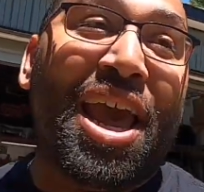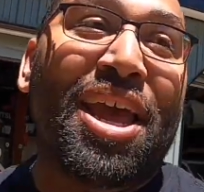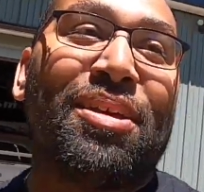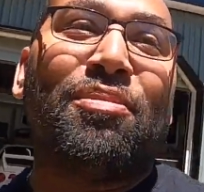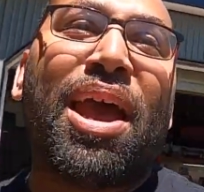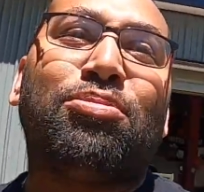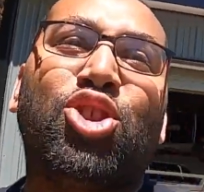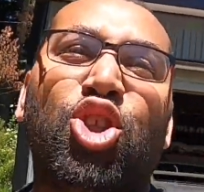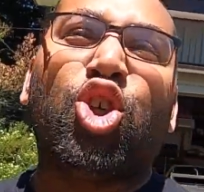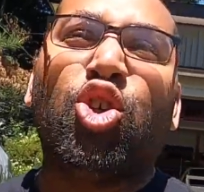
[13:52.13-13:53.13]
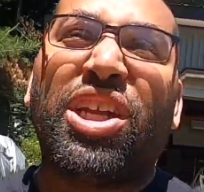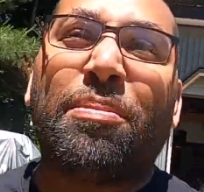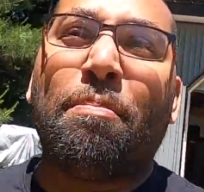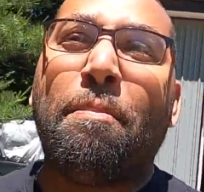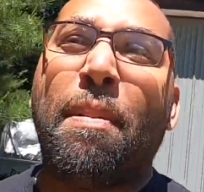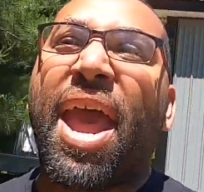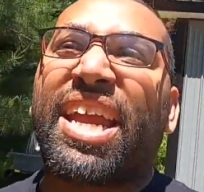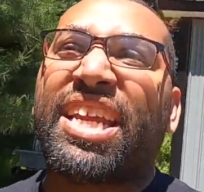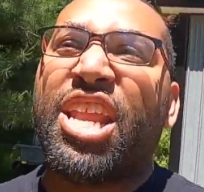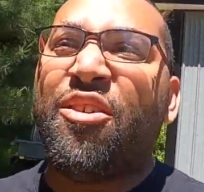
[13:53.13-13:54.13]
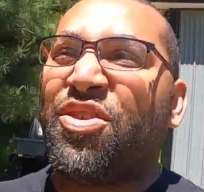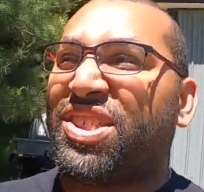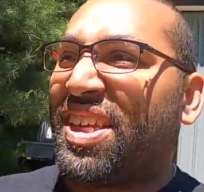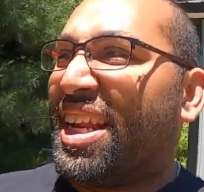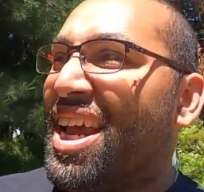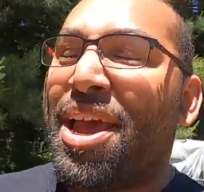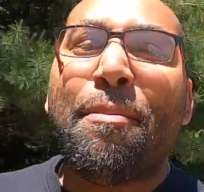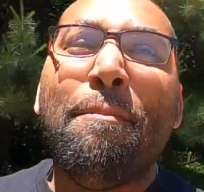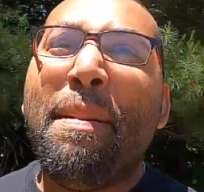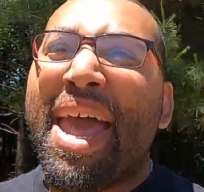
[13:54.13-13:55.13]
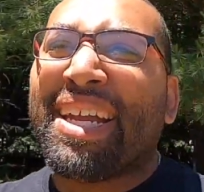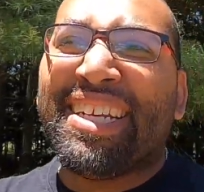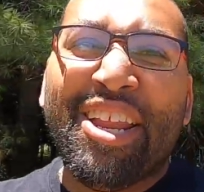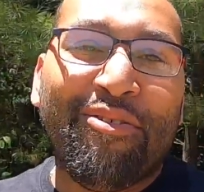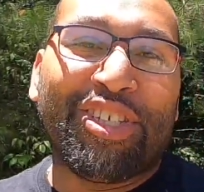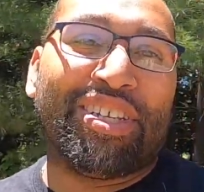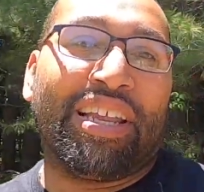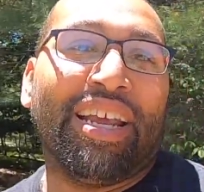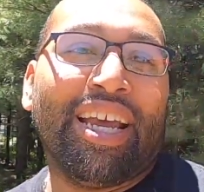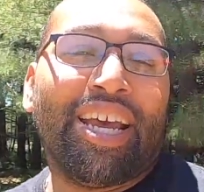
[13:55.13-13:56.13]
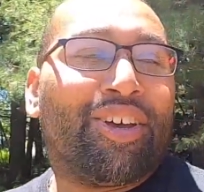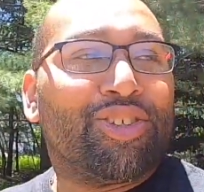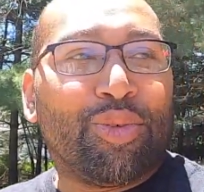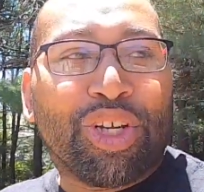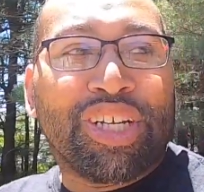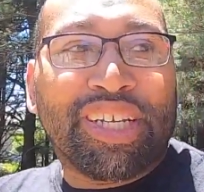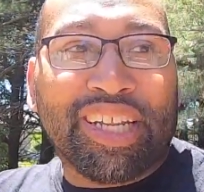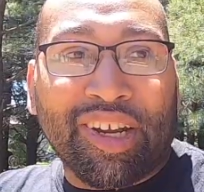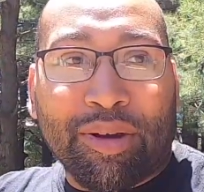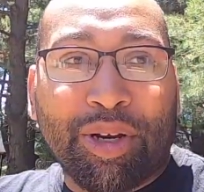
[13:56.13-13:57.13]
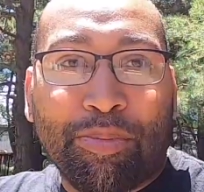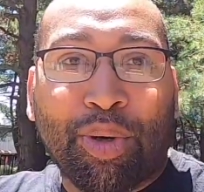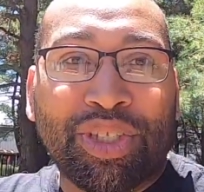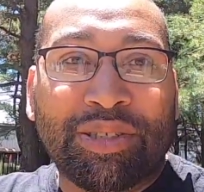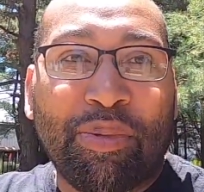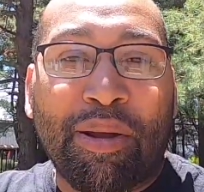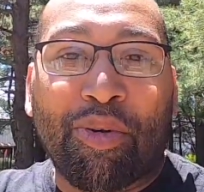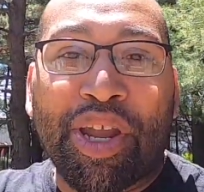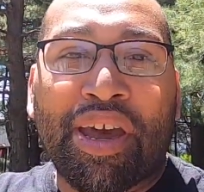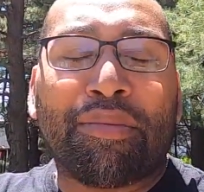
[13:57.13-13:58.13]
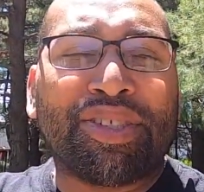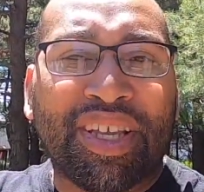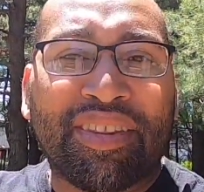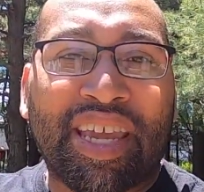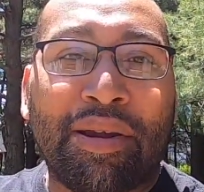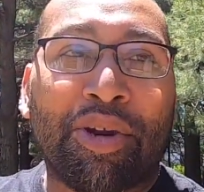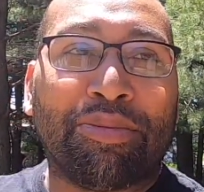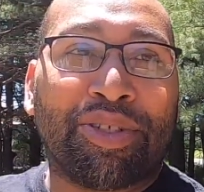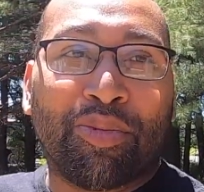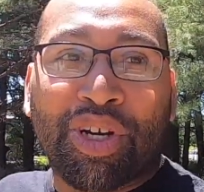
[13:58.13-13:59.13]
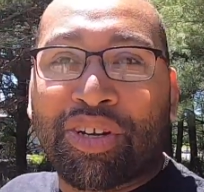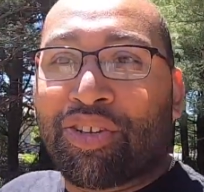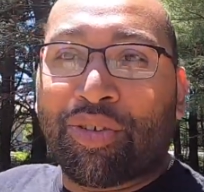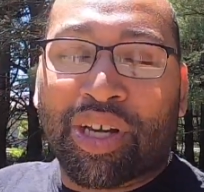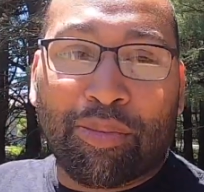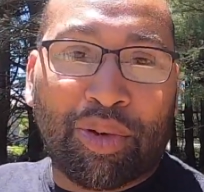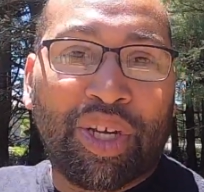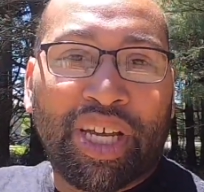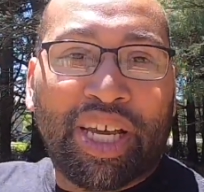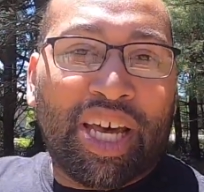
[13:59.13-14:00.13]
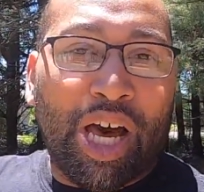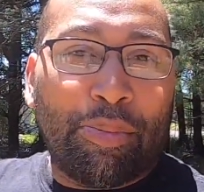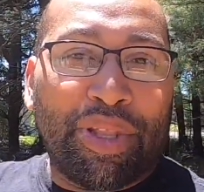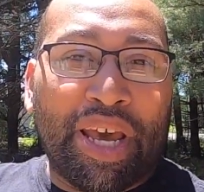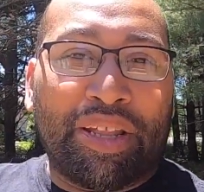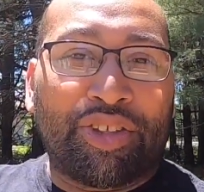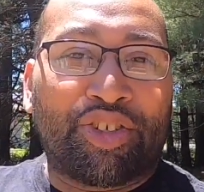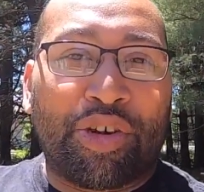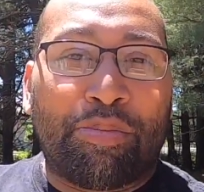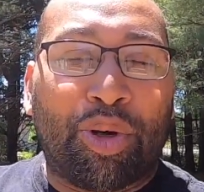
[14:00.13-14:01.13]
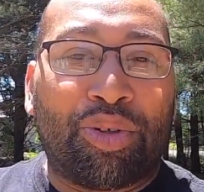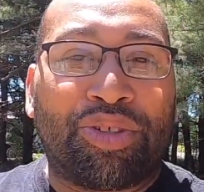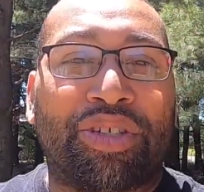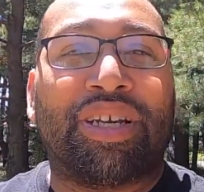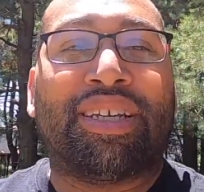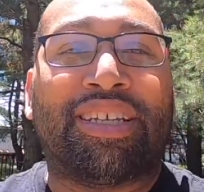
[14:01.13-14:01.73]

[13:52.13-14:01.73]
absolutely magnificent. Magnificent. So we're gonna, I'm gonna pull this bad boy out. I'm gonna set the camera up somewhere and do a couple up and down the street pulls.